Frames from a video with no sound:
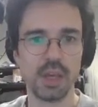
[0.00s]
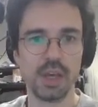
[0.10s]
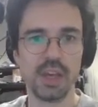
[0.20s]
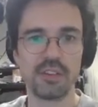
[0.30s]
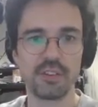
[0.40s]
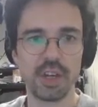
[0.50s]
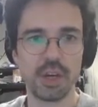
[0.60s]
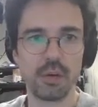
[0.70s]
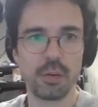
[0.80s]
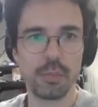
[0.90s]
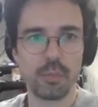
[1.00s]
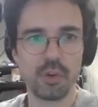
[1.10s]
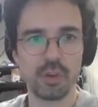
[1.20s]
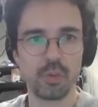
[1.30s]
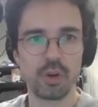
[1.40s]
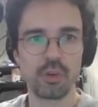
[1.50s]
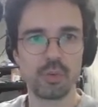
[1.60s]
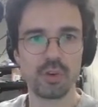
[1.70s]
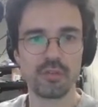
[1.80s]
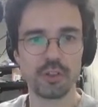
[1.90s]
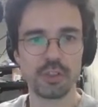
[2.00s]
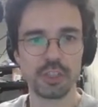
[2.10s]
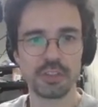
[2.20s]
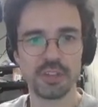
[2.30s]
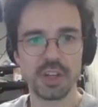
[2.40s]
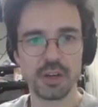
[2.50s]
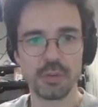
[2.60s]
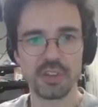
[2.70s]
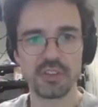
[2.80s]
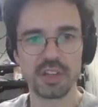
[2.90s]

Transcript: And so now with a one-to-one voltage divider, we see